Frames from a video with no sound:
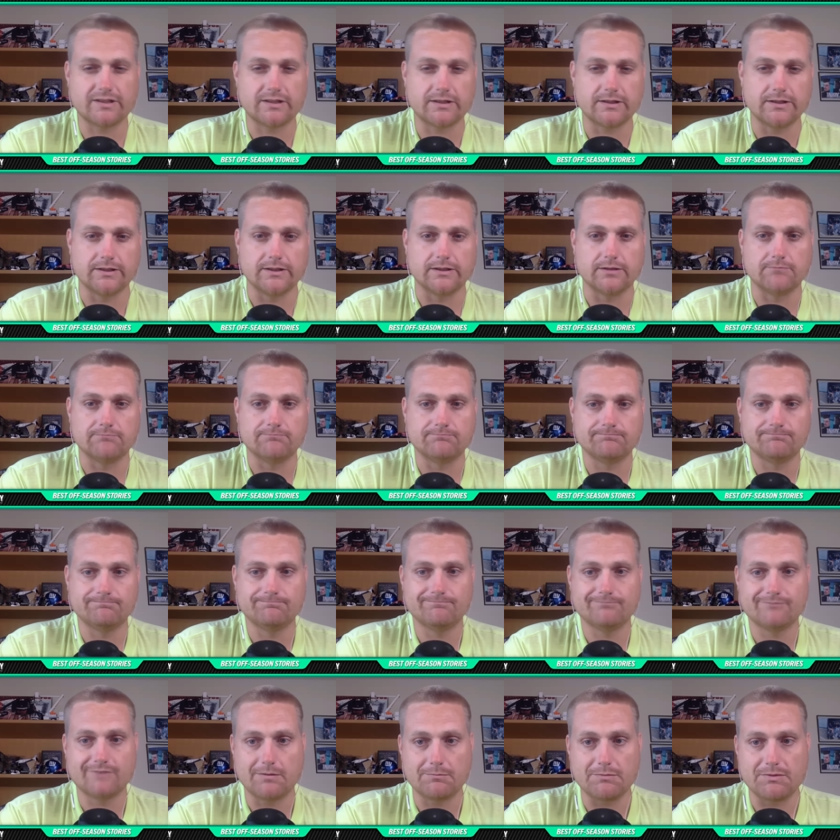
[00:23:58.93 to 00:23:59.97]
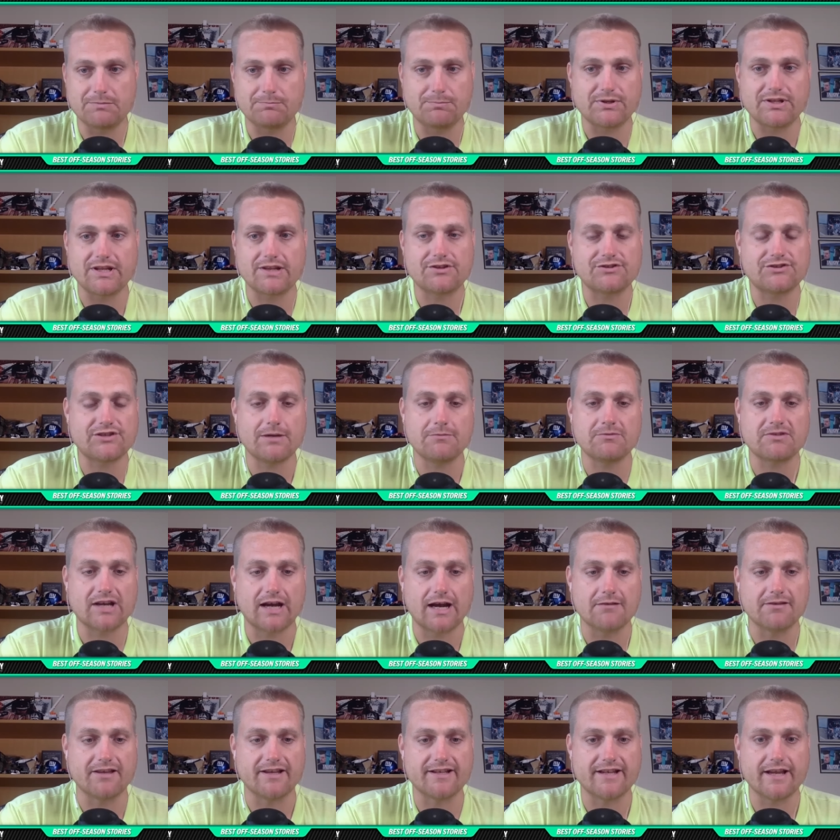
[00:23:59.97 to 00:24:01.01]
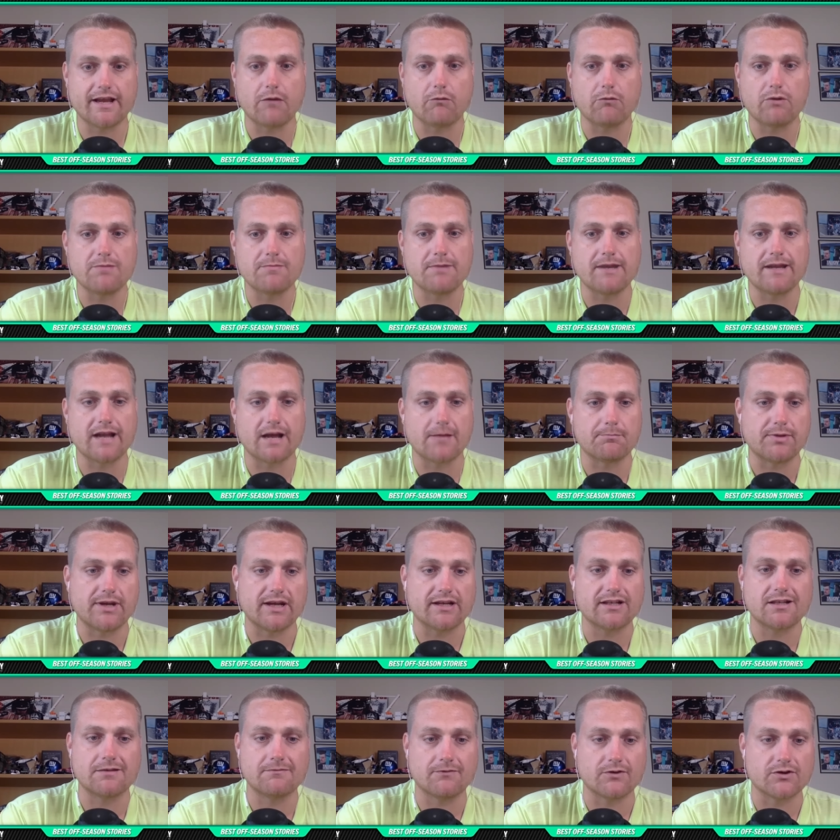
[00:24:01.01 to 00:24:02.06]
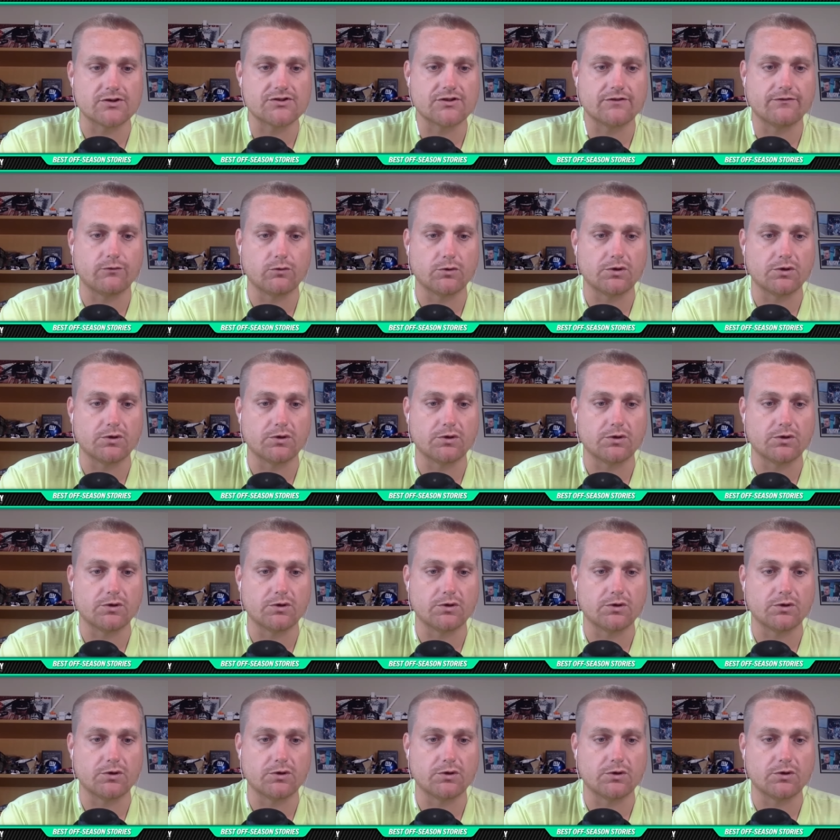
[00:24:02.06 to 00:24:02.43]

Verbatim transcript: you know, I mean, but at the same time, like yeah, we may not pick them versus the